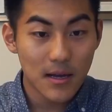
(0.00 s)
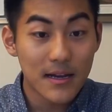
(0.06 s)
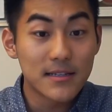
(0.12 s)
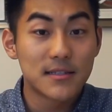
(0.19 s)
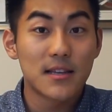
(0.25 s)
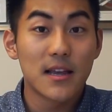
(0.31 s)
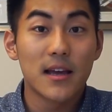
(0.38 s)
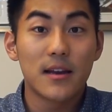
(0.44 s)
I
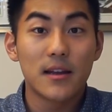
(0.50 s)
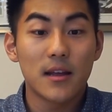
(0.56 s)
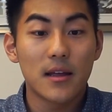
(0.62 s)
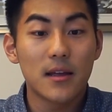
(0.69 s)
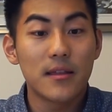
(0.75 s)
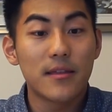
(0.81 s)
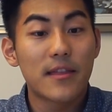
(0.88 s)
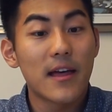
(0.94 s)

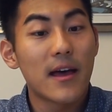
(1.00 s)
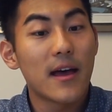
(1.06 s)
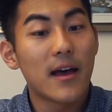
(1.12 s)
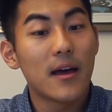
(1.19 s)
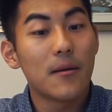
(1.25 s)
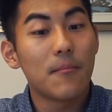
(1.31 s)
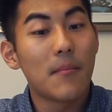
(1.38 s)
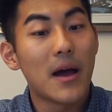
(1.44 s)
said
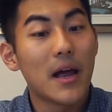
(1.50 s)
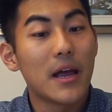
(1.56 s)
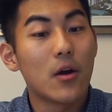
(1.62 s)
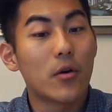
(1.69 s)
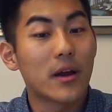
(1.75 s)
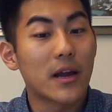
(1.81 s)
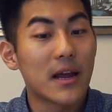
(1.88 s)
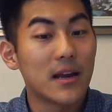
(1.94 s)
that my
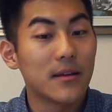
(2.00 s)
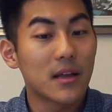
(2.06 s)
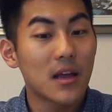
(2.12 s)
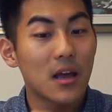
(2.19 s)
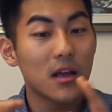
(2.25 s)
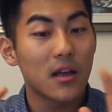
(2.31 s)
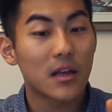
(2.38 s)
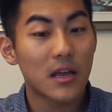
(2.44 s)
organic
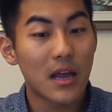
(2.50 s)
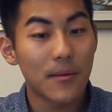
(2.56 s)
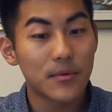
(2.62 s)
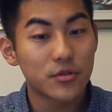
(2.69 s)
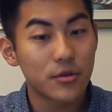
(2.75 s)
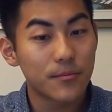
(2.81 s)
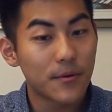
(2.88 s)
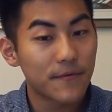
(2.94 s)

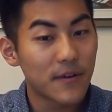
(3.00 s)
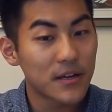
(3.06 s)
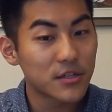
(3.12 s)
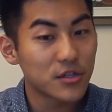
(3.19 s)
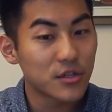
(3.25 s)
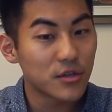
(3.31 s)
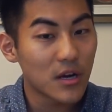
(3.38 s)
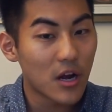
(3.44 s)
chemistry
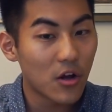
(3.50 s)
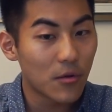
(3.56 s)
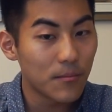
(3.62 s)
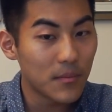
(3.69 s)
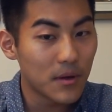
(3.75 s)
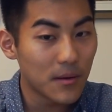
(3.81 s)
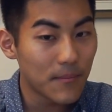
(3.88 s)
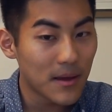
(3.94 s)
professor
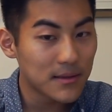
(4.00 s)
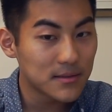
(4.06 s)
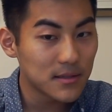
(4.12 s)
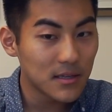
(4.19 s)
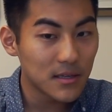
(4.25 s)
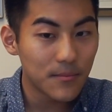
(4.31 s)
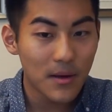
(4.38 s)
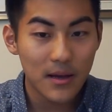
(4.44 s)
helped me
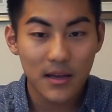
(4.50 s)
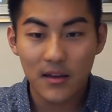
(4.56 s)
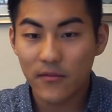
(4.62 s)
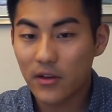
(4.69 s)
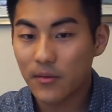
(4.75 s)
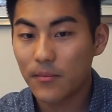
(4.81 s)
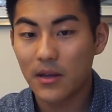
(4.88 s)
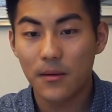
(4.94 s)
immensely by
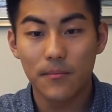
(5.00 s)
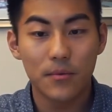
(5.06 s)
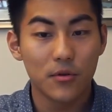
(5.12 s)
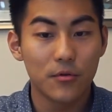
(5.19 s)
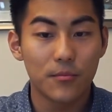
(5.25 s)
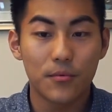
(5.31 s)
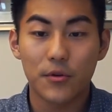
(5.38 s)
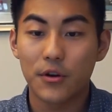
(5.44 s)
giving me a
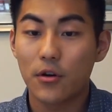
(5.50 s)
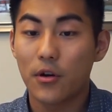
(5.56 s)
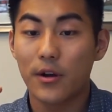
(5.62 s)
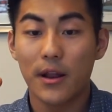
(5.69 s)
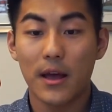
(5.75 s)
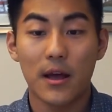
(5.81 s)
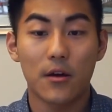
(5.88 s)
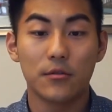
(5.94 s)
blueprint
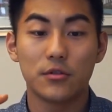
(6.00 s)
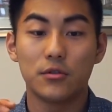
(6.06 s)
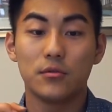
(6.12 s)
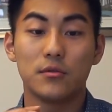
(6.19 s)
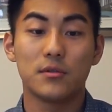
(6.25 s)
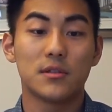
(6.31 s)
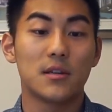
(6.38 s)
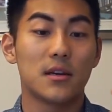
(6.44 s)
on how
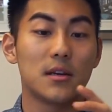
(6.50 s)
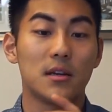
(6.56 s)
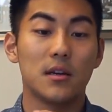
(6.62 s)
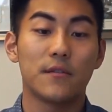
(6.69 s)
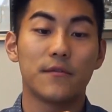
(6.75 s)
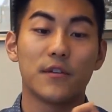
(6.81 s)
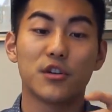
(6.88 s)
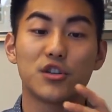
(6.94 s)
to study
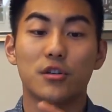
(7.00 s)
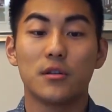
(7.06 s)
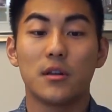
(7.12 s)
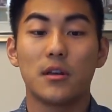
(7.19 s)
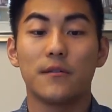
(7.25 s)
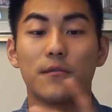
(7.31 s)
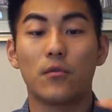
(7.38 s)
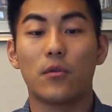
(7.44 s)

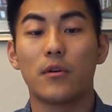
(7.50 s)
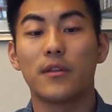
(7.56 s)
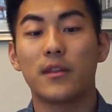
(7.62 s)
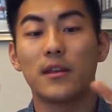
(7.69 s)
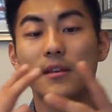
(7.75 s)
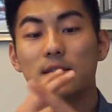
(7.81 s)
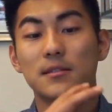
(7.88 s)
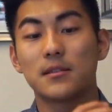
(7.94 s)
efficiently for
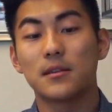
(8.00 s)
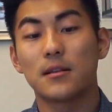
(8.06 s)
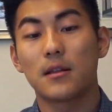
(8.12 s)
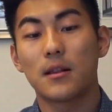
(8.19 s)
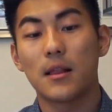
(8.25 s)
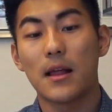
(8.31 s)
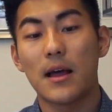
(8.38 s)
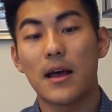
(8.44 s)
this
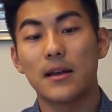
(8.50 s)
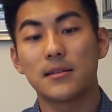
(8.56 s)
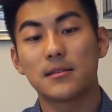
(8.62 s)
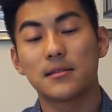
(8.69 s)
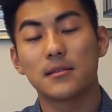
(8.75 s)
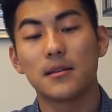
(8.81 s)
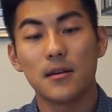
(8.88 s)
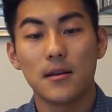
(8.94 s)

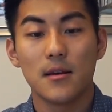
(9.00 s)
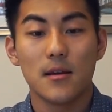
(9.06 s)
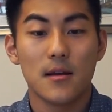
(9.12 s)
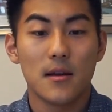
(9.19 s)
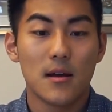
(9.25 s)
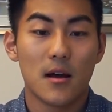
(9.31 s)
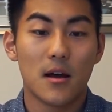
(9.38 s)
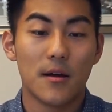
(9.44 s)
class.
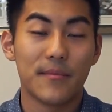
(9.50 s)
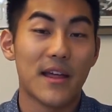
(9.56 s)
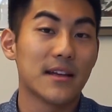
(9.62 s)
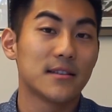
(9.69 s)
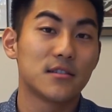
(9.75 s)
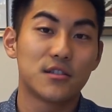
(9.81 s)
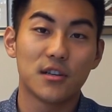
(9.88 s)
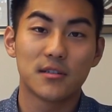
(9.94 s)

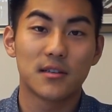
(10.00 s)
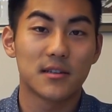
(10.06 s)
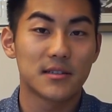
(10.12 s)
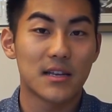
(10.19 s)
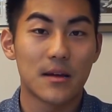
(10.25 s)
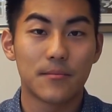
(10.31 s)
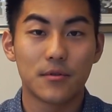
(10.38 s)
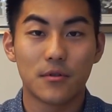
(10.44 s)
That's just an
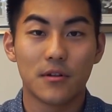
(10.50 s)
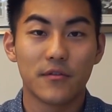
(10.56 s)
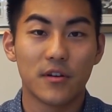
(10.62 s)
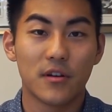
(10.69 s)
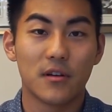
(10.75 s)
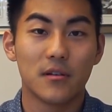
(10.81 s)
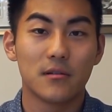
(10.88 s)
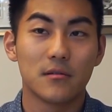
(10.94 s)
example of
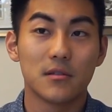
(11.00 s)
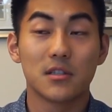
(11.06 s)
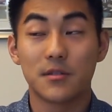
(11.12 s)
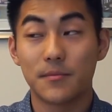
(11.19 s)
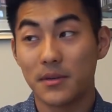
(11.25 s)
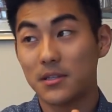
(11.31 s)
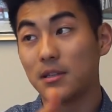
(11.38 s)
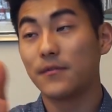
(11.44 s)
a
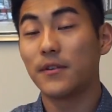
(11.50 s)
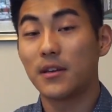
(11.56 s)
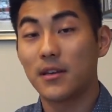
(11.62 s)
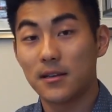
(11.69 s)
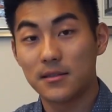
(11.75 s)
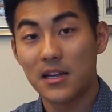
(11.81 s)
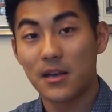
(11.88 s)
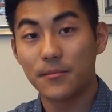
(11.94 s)
specific
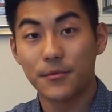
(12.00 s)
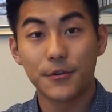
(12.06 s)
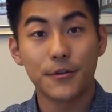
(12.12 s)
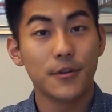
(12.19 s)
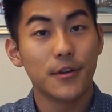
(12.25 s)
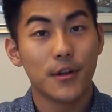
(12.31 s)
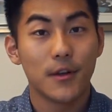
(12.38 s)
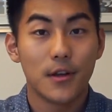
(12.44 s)

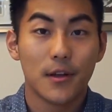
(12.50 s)
example